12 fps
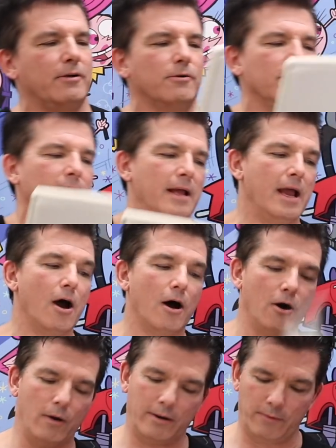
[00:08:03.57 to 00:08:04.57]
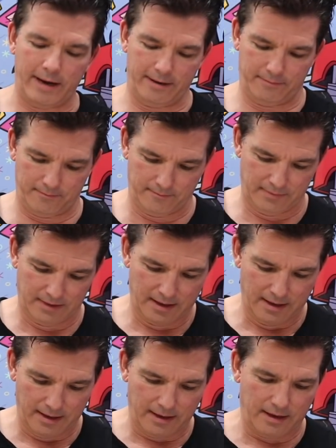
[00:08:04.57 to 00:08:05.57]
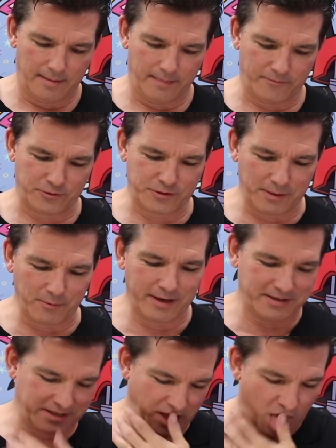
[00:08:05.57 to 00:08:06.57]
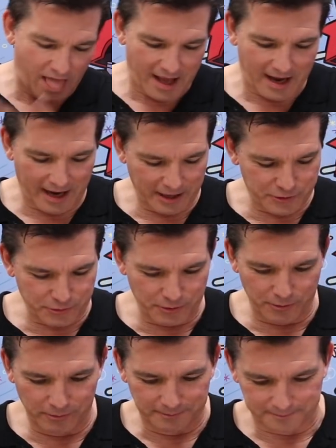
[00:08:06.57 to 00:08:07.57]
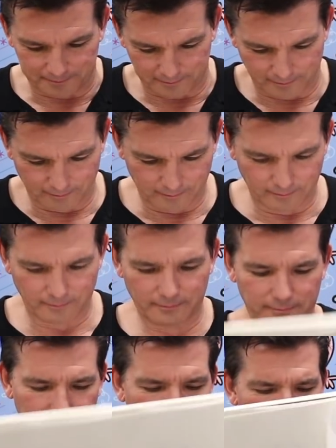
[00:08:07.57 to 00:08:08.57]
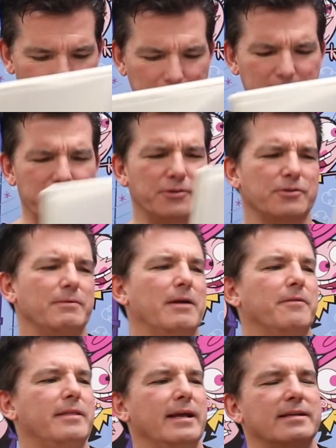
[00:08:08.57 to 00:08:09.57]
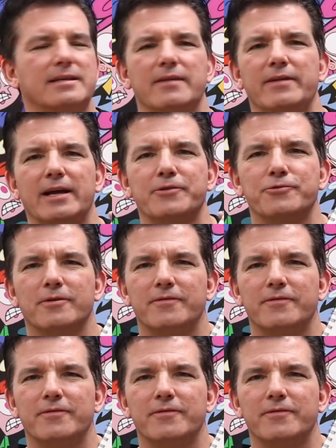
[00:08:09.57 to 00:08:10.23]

cool. Oh, and wait. For some reason, I drew, maybe this was around Thanksgiving, I drew a